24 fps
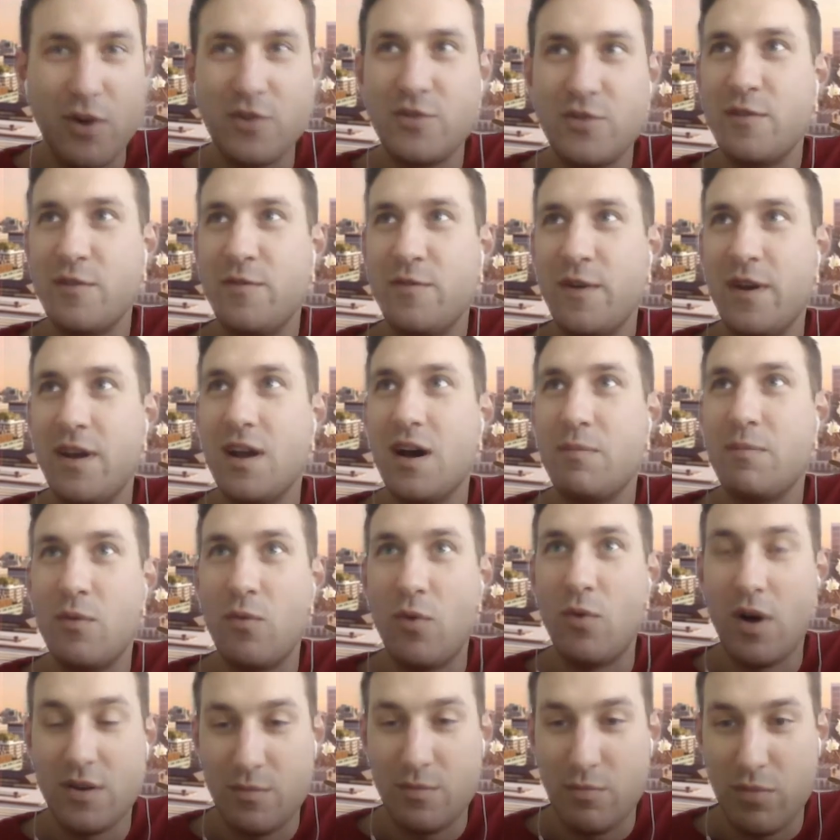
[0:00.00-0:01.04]
feet up and
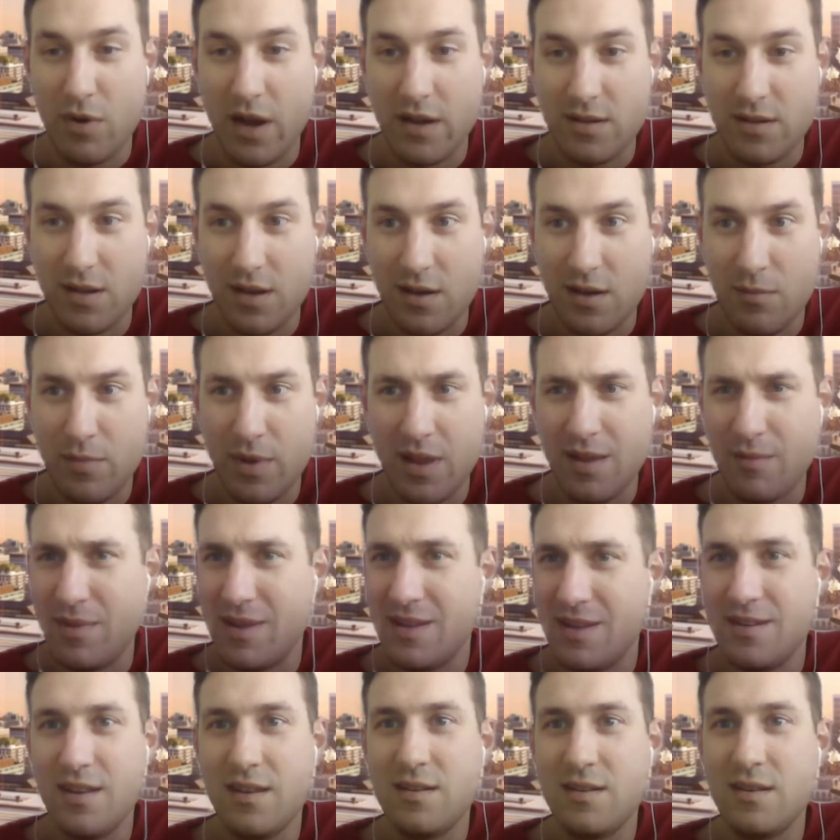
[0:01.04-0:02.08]
watch Bryson compete. I
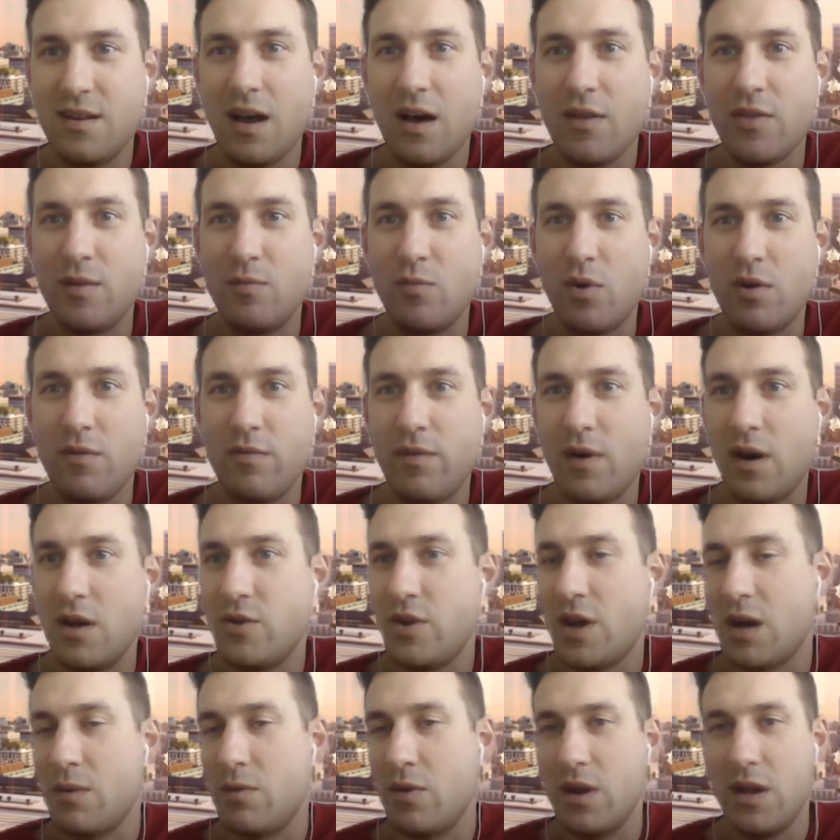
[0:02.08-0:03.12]
mean, there's nothing more fun.
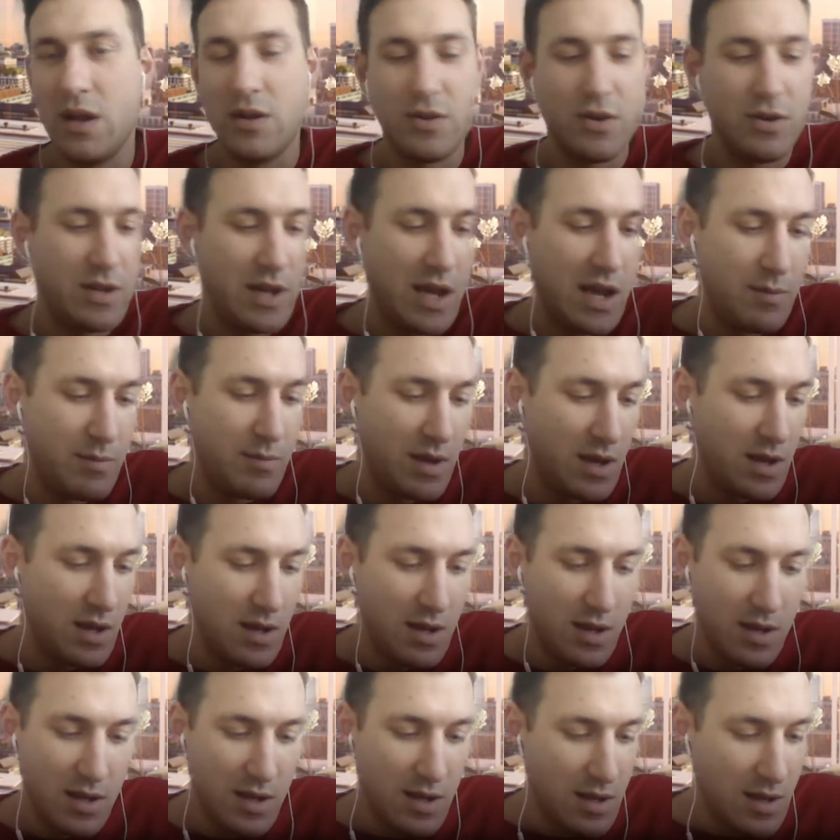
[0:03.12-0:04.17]
Talk about entertainment.
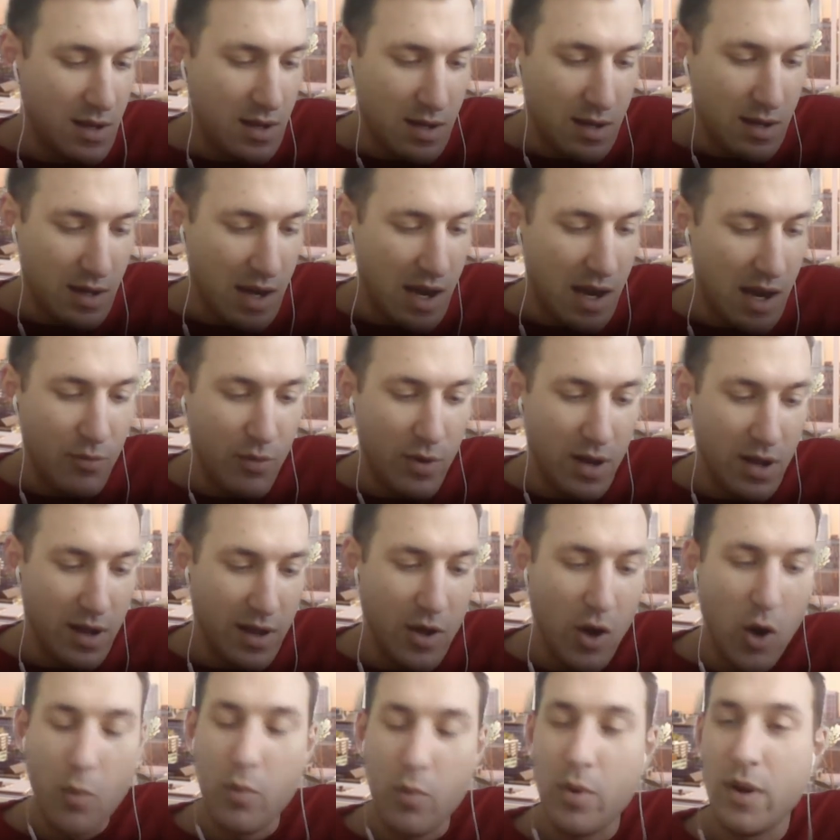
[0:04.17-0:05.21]
I really
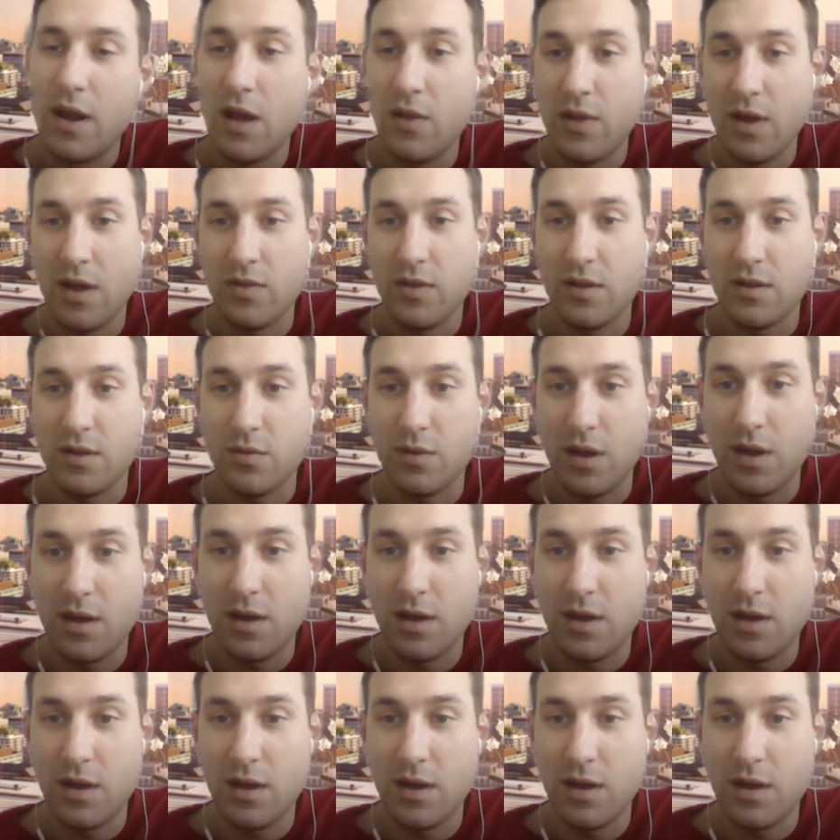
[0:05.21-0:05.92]
hope we get that this week.